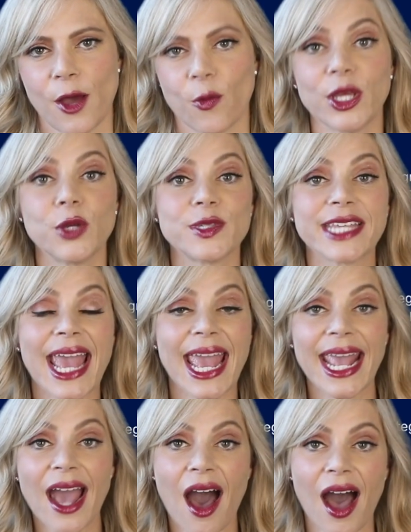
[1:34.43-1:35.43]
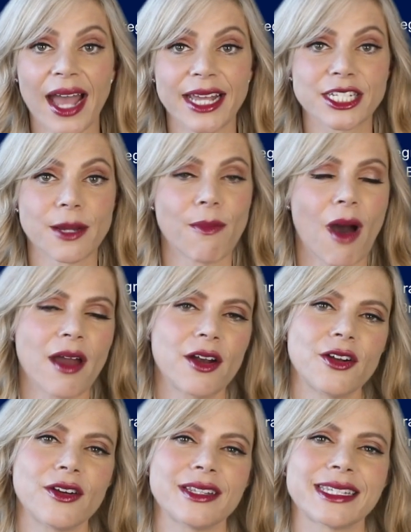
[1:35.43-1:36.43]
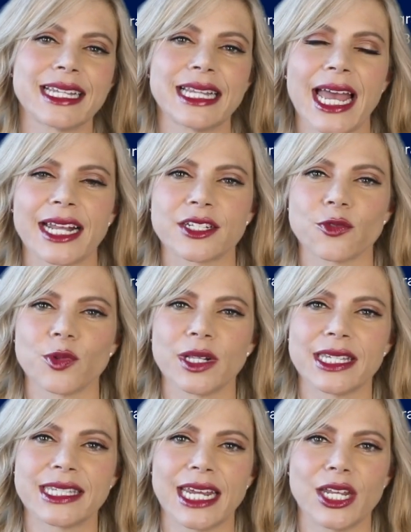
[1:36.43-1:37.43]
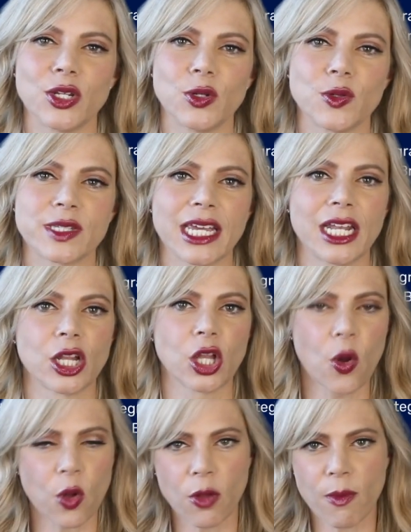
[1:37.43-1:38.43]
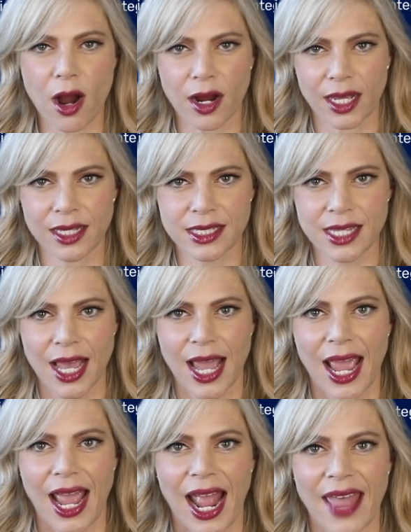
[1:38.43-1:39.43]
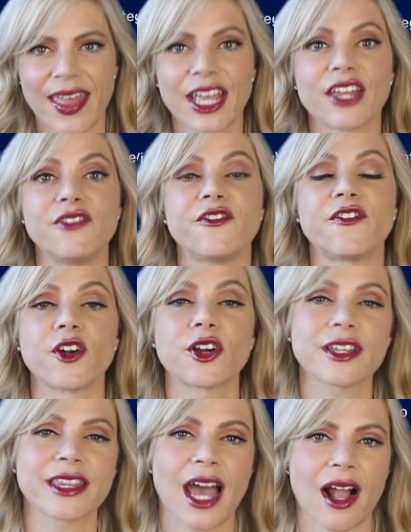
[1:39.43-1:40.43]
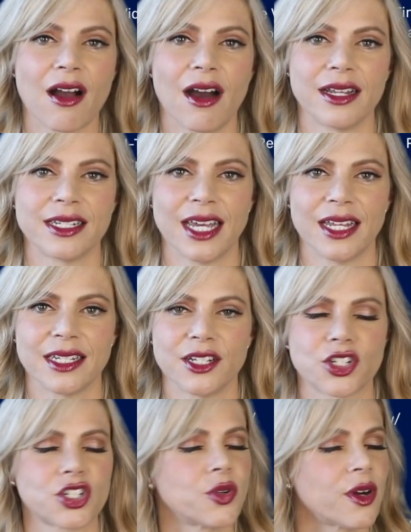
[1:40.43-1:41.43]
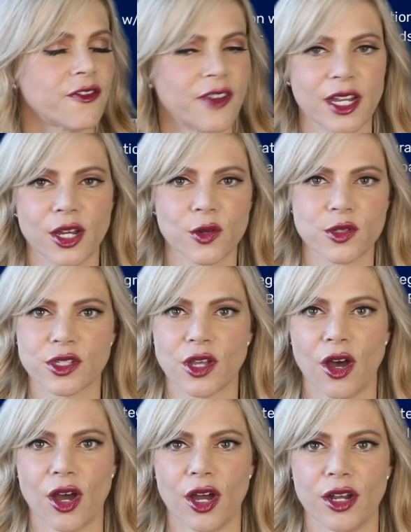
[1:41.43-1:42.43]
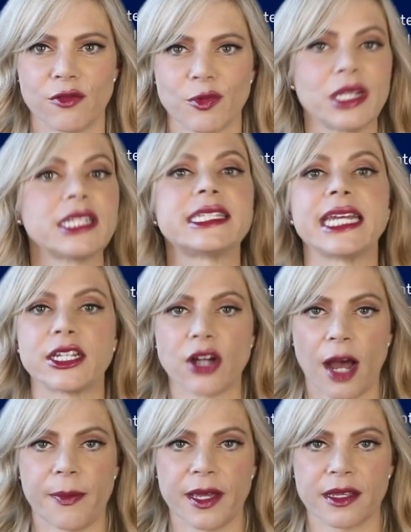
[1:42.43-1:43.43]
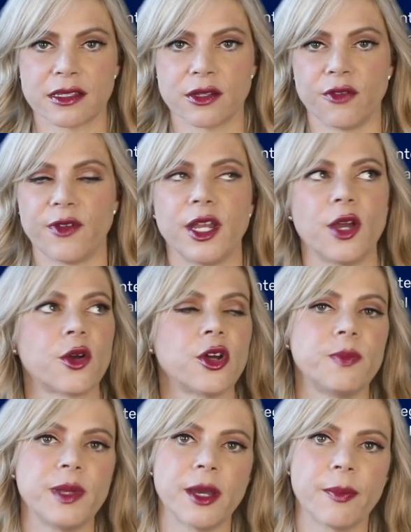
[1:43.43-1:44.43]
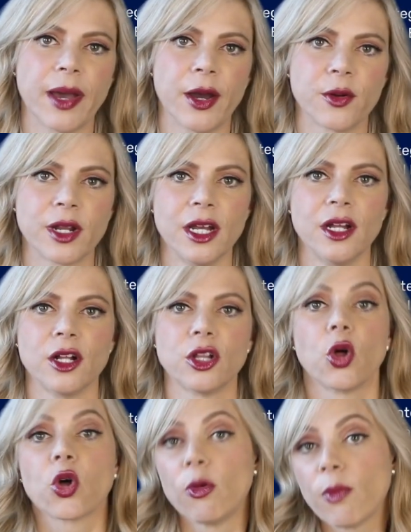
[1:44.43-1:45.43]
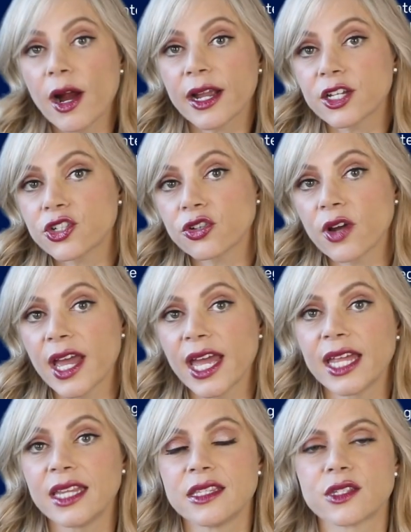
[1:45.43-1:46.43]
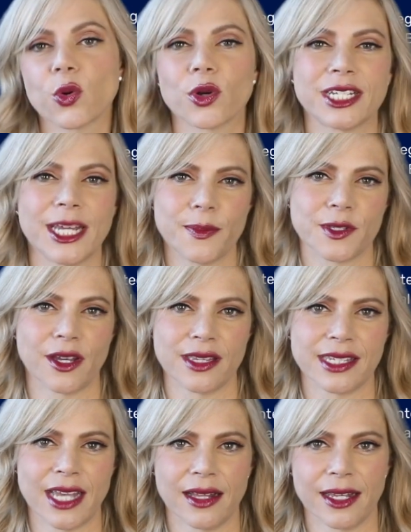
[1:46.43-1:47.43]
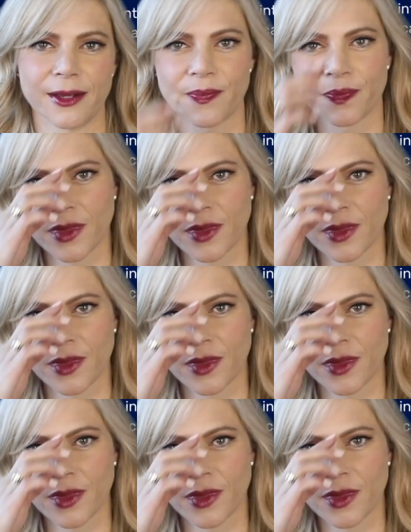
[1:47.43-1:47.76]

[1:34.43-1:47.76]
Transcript: We use AI to monitor and select real estate news in local markets and then convert that content into short videos on real estate topics. So a video could be about local market trends or tips on selling.